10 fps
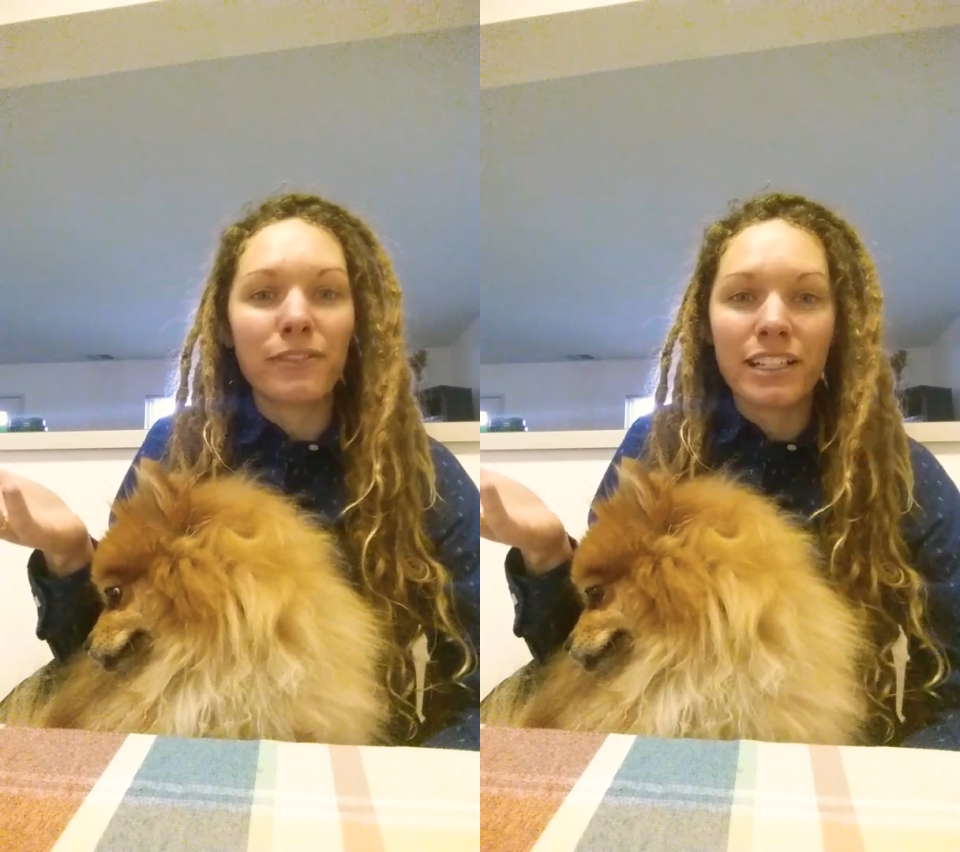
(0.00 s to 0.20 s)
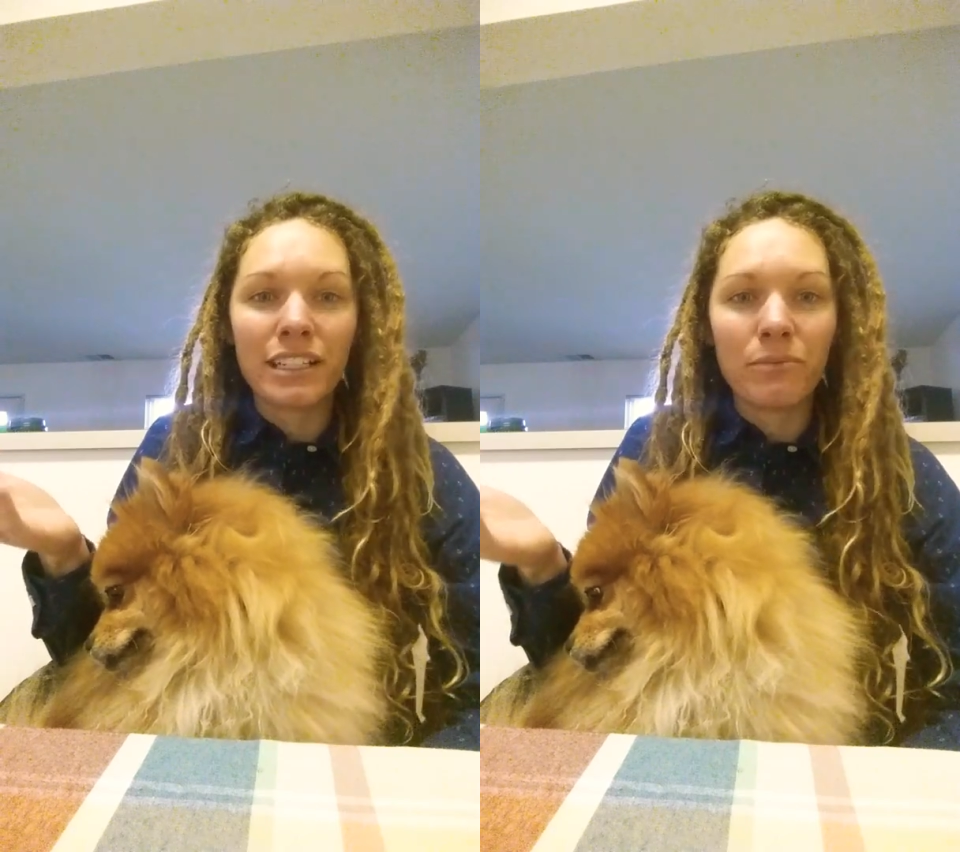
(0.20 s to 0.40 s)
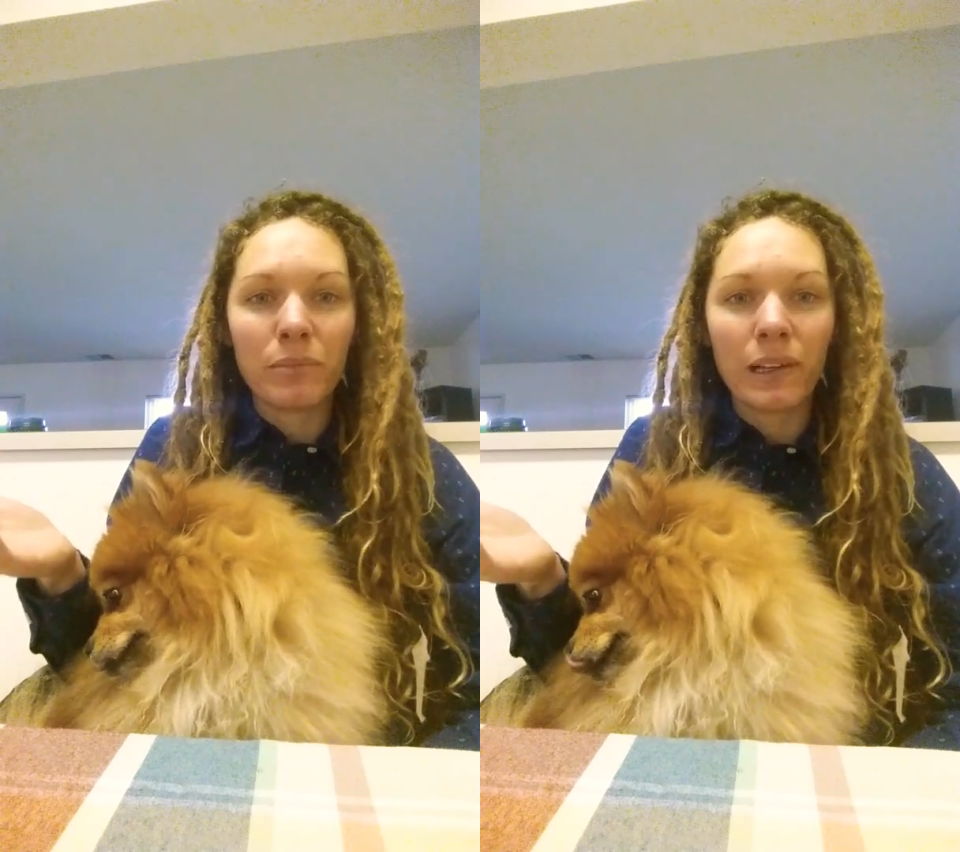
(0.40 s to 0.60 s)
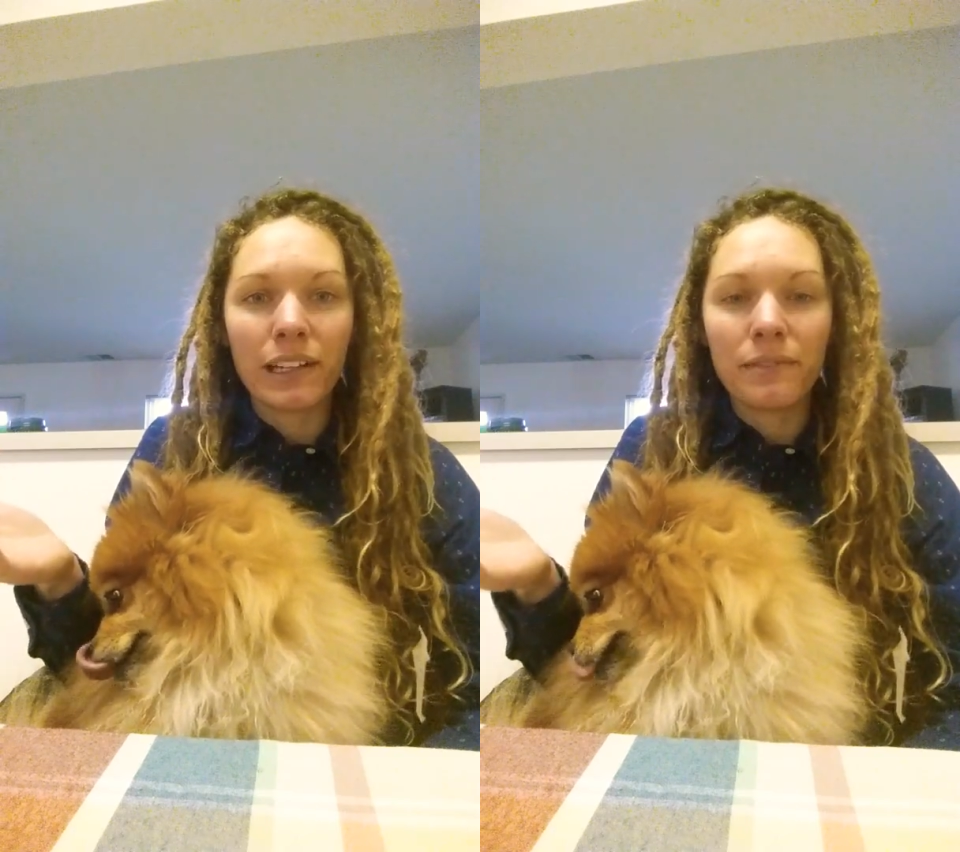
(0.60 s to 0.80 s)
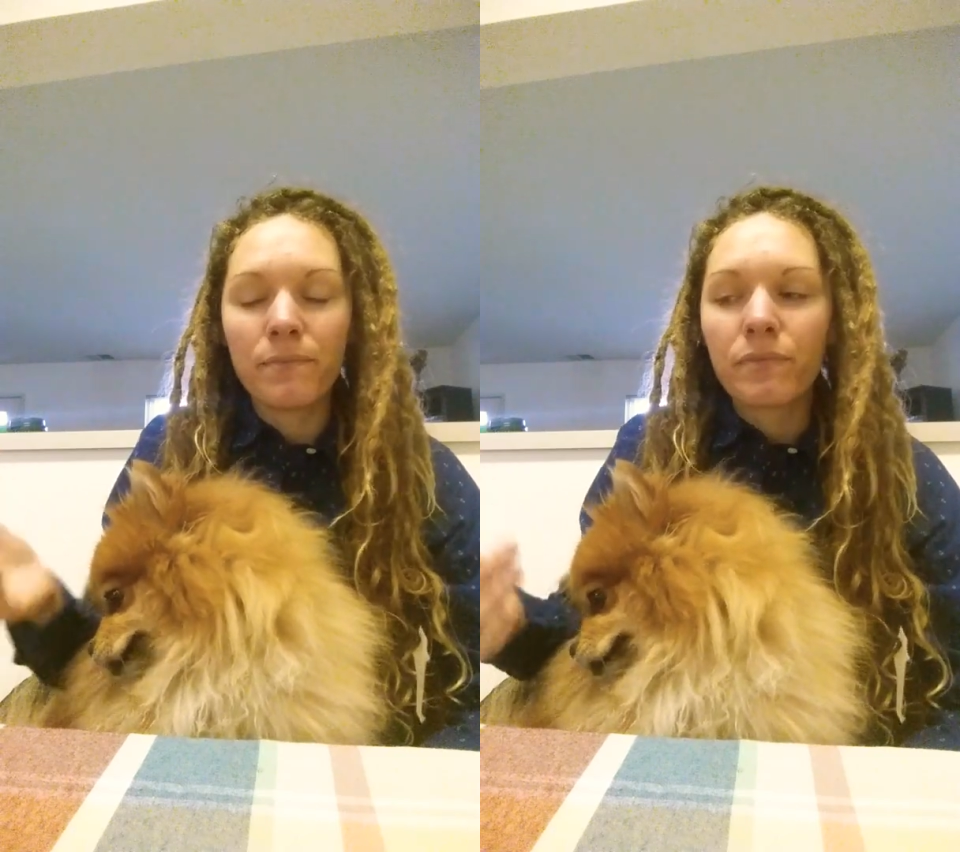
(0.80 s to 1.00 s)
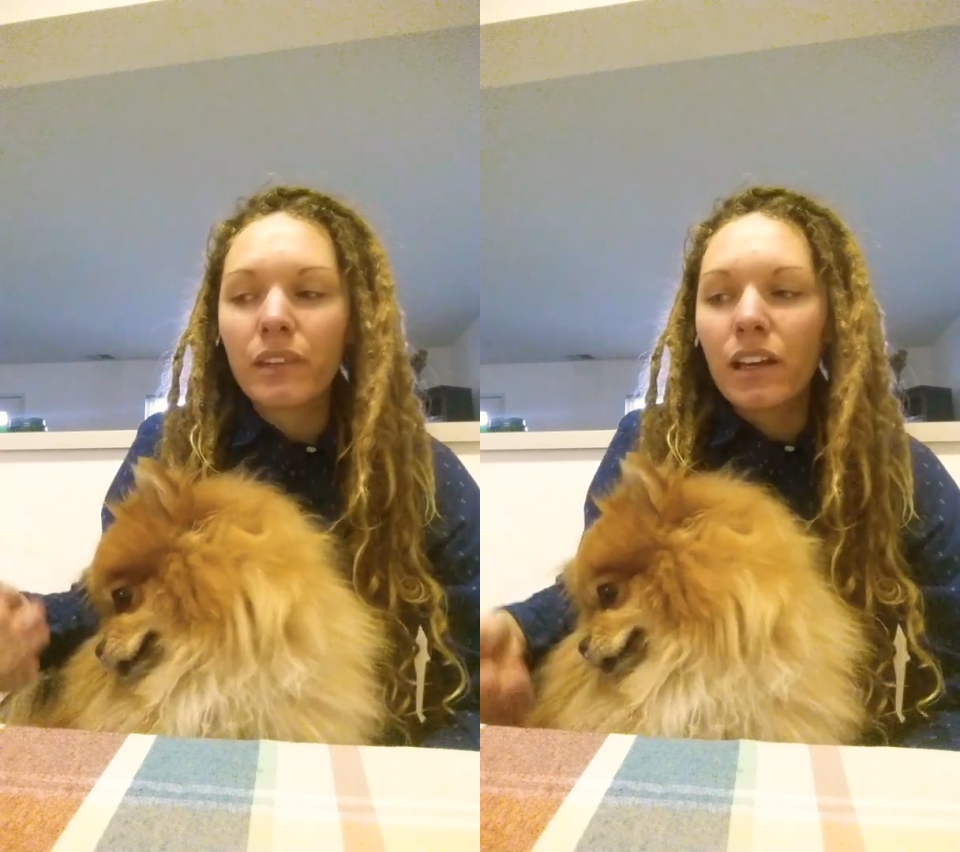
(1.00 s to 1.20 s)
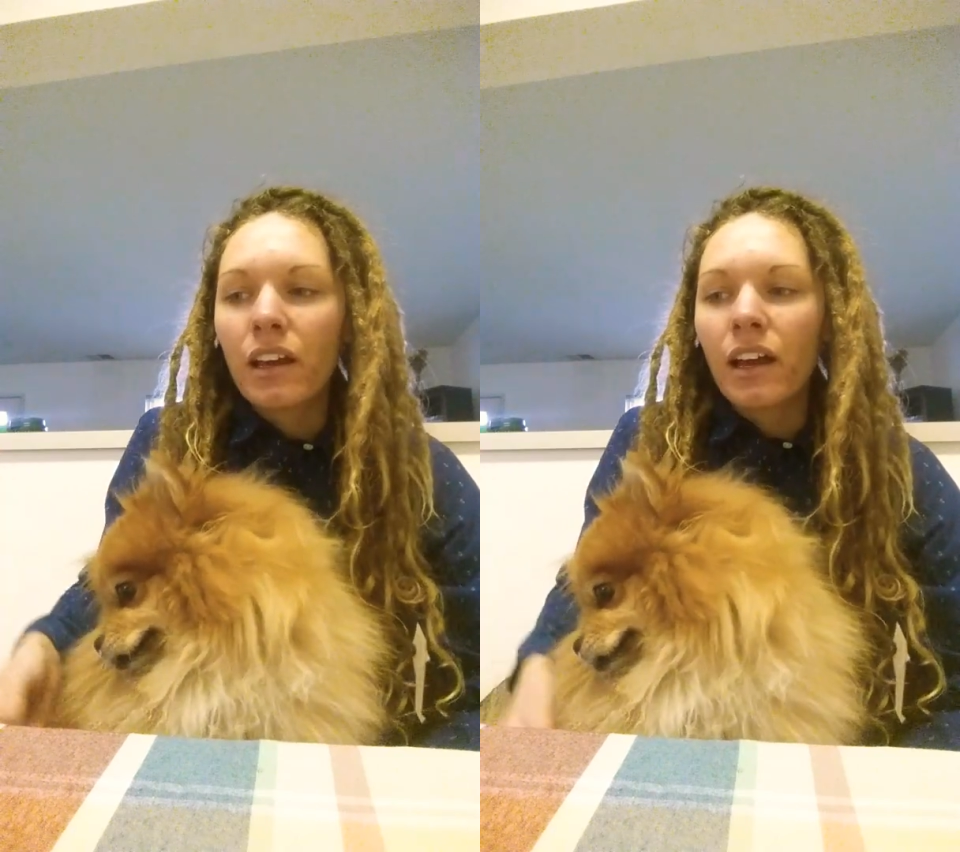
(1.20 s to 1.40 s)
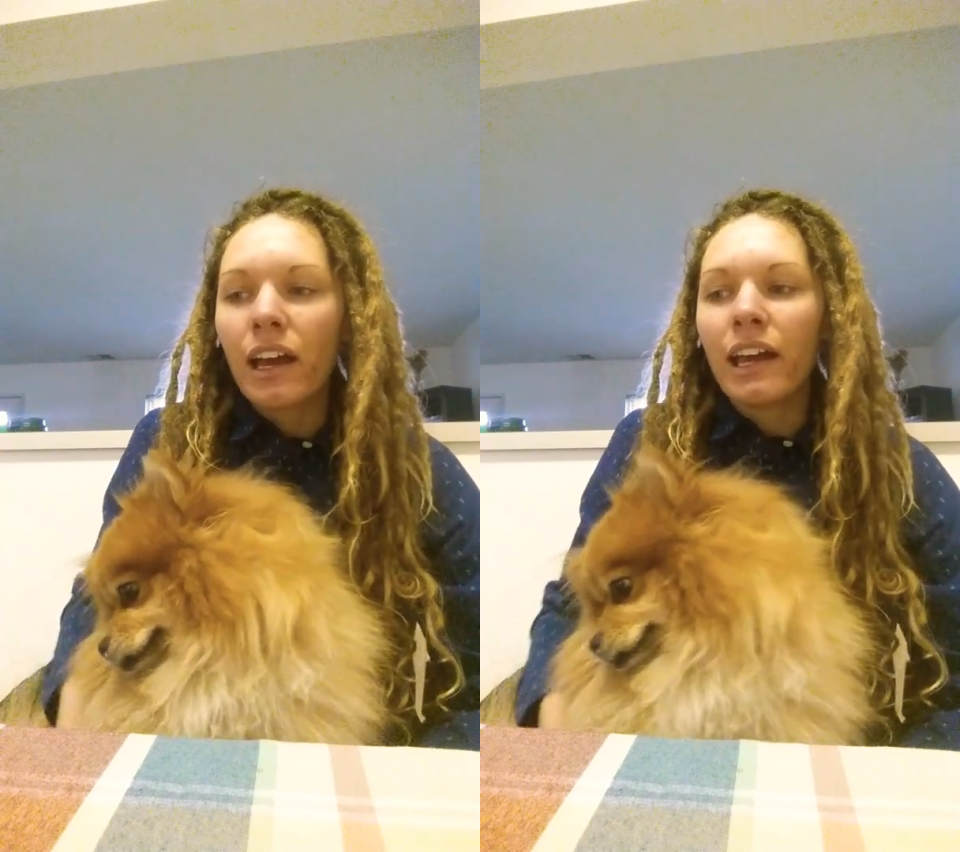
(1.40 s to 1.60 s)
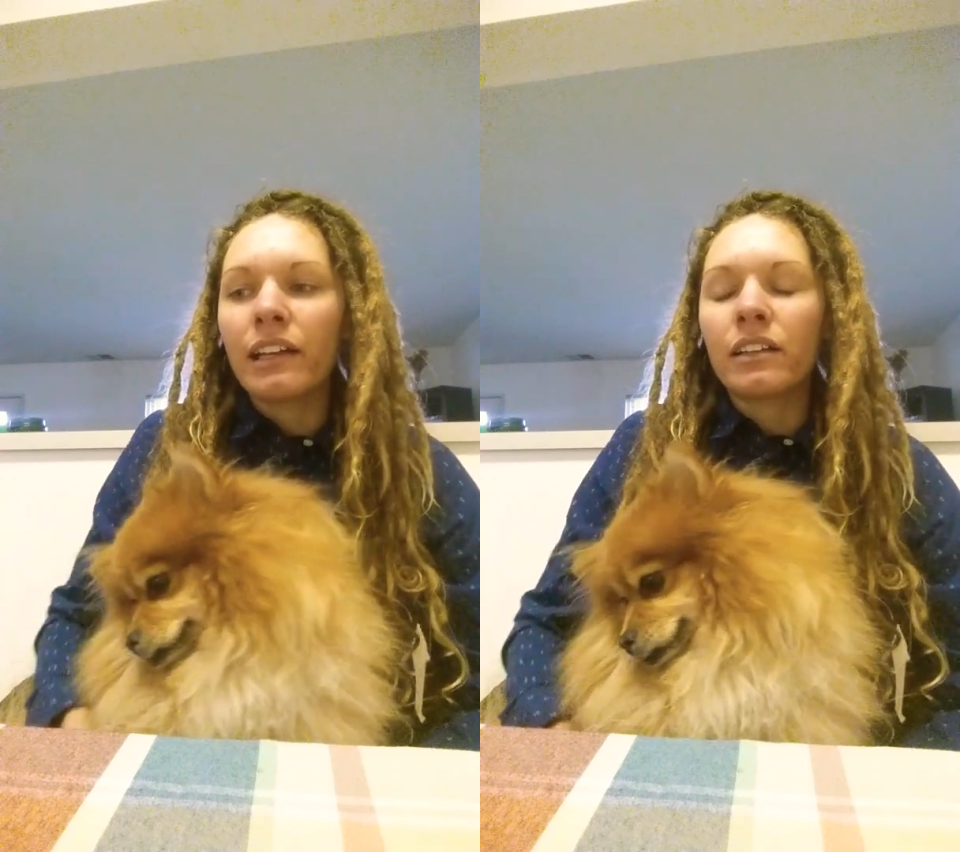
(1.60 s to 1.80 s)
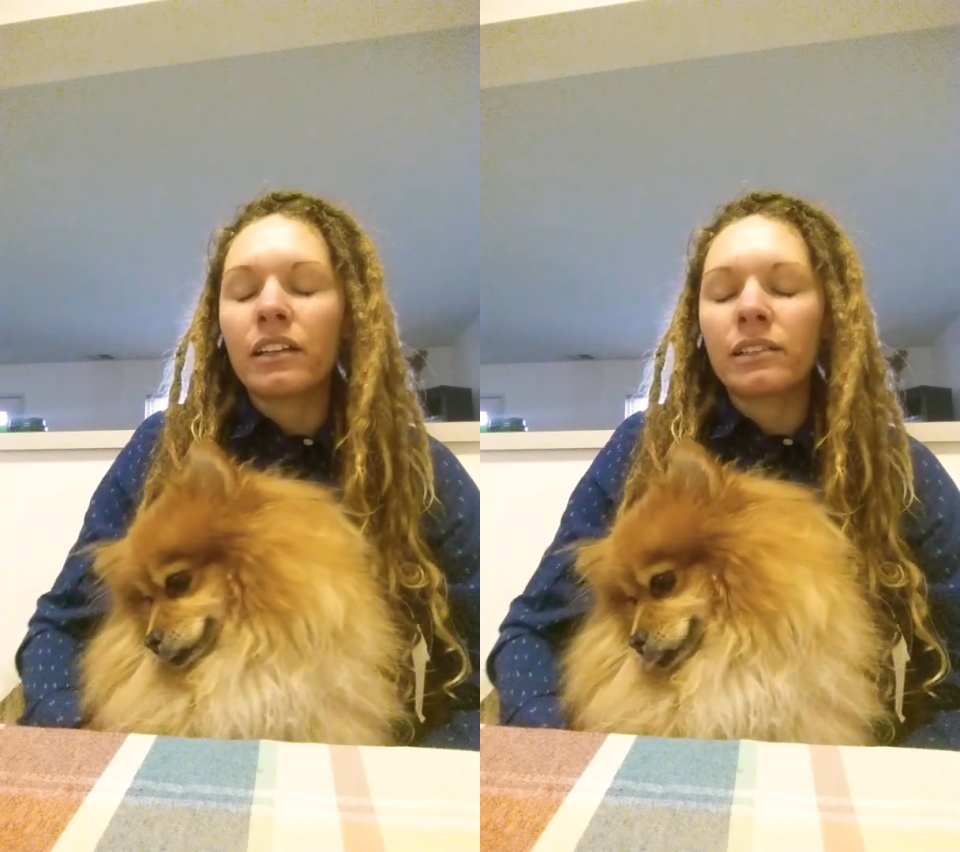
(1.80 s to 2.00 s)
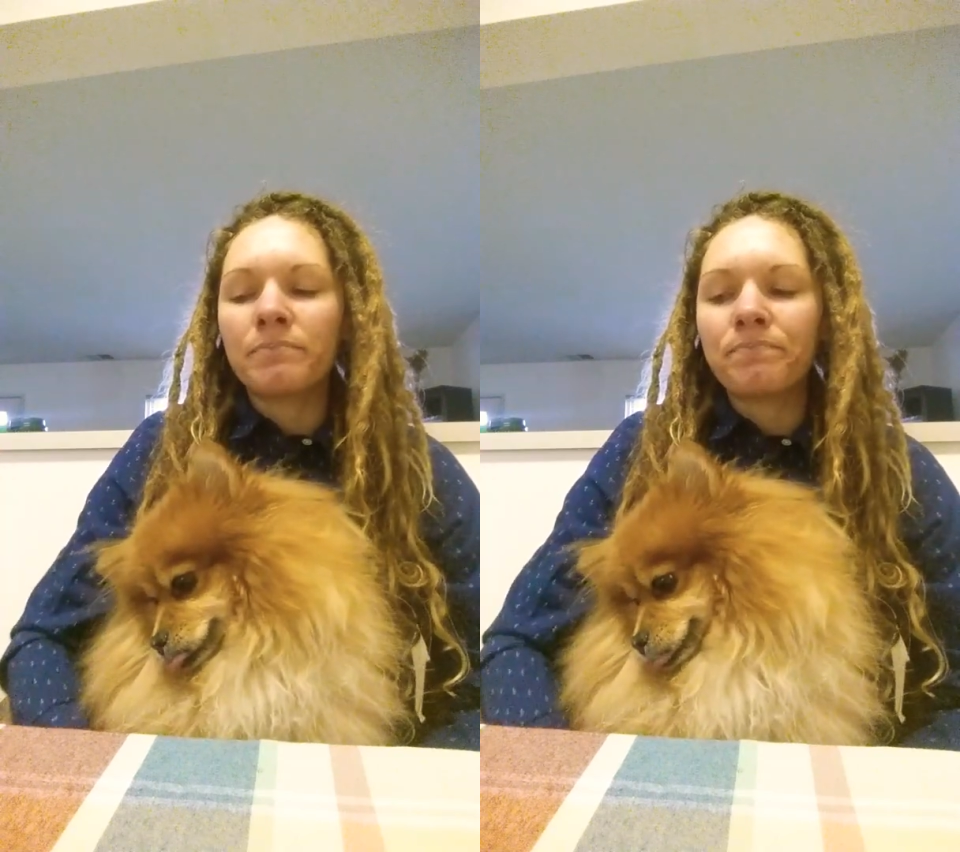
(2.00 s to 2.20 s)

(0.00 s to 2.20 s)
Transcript: flesh and blood. And